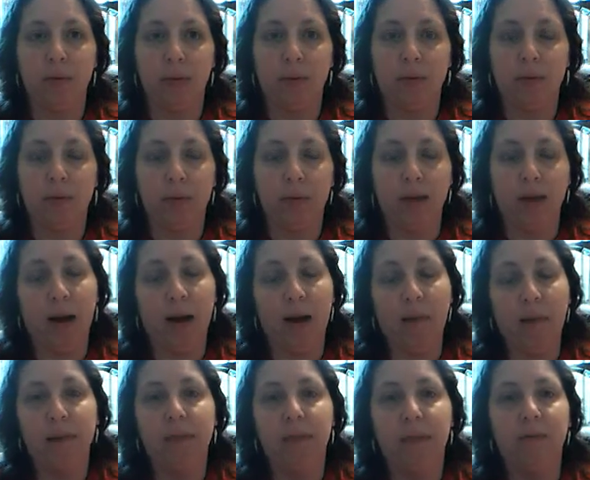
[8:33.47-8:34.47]
I was
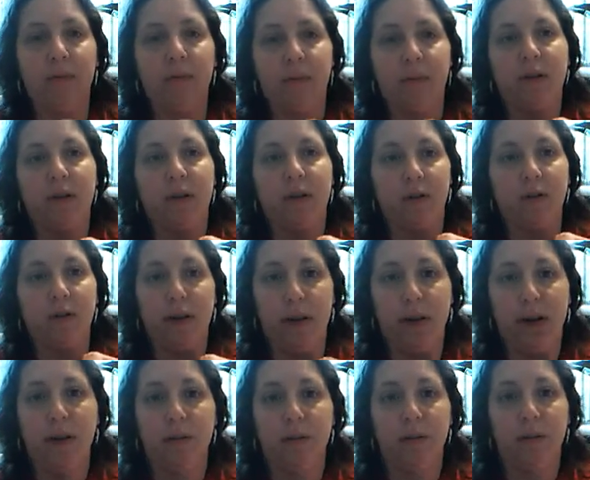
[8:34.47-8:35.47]
I believe that these are
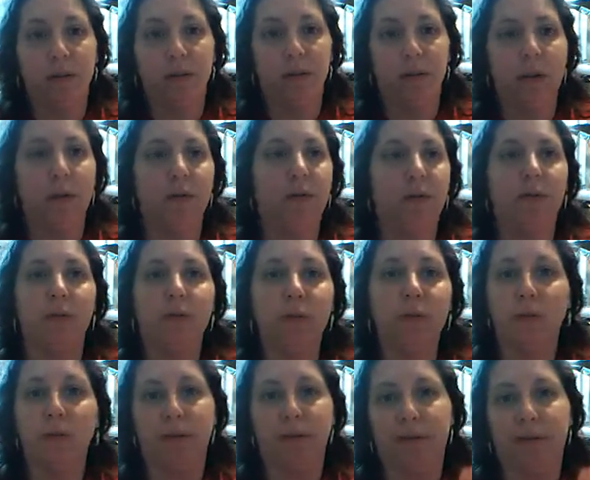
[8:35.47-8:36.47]
attacks. I mean, whether it's
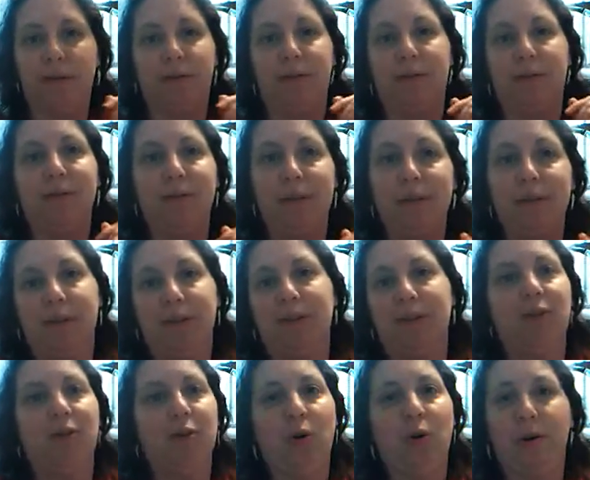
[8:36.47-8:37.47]
lupus,
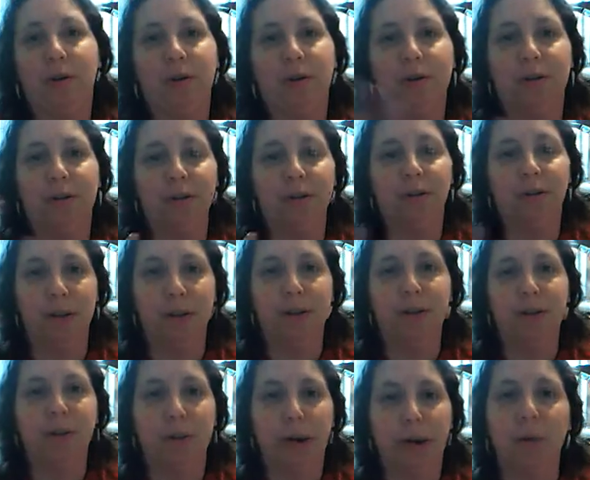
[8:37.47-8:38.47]
demons, darkness, it
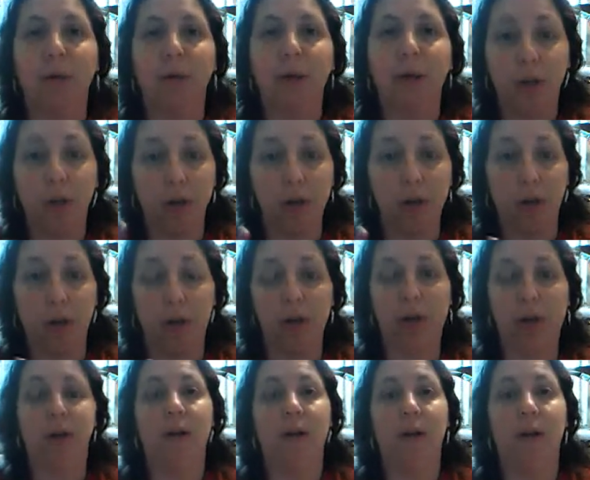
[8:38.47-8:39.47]
doesn't matter what you call
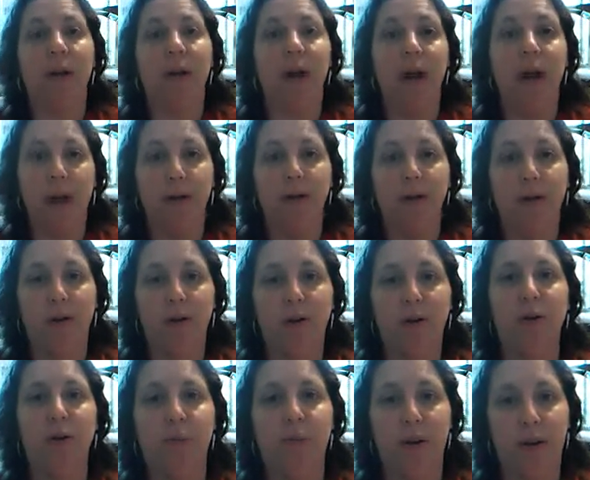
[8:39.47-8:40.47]
it. I
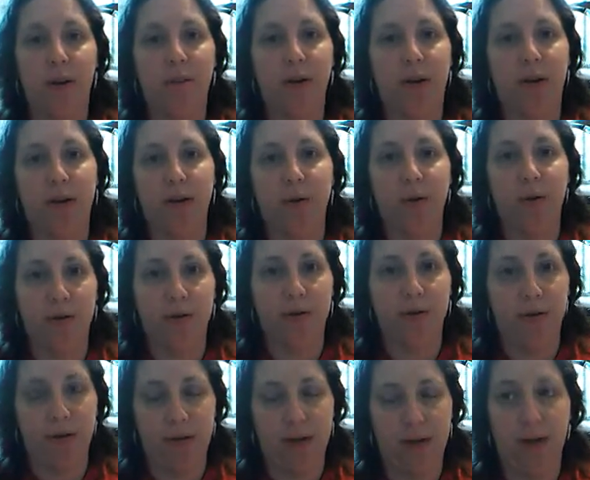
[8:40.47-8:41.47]
know that my body was
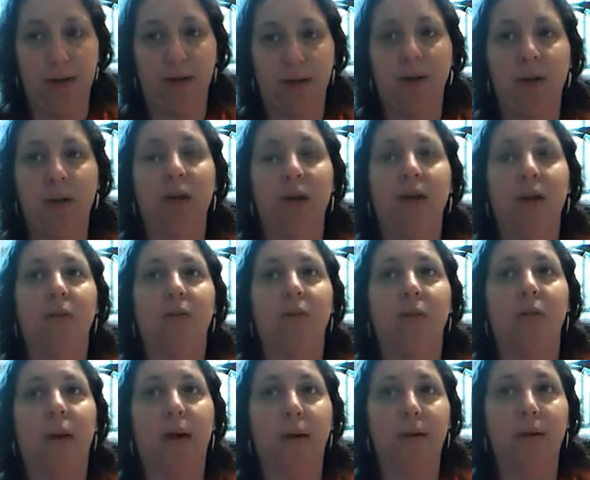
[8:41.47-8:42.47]
under attack.
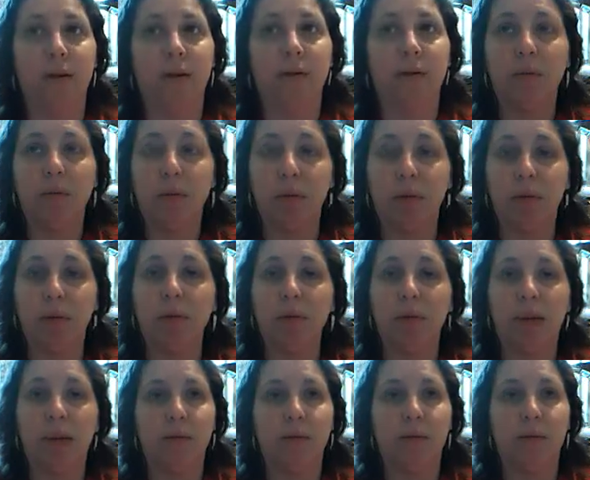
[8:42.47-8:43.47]
So I called some people
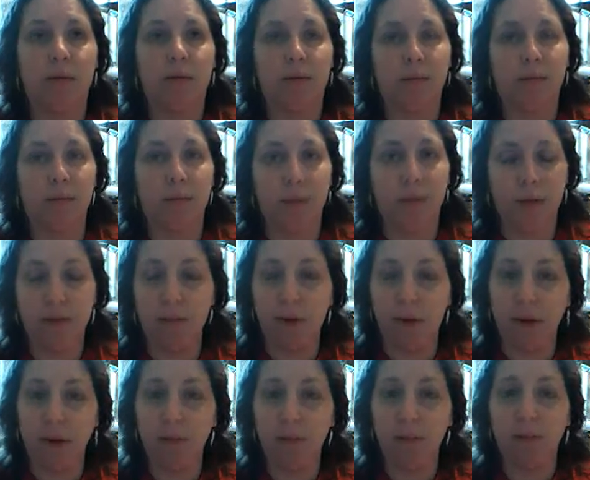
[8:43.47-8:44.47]
and I said, "Please
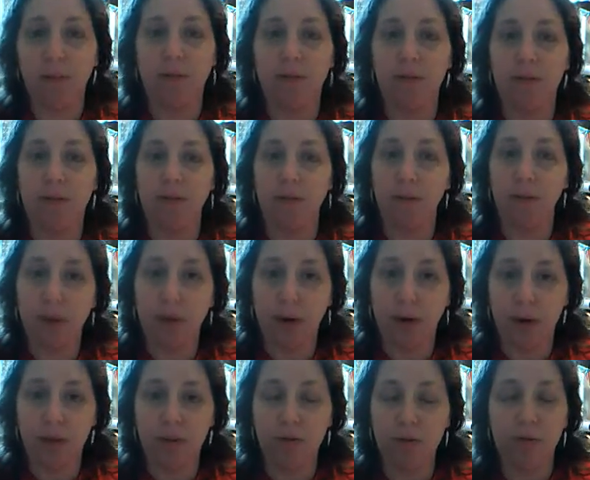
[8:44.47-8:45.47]
help and say some
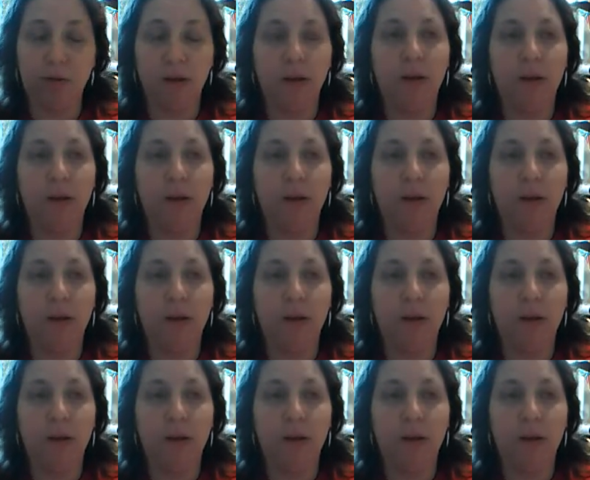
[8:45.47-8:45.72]
prayers."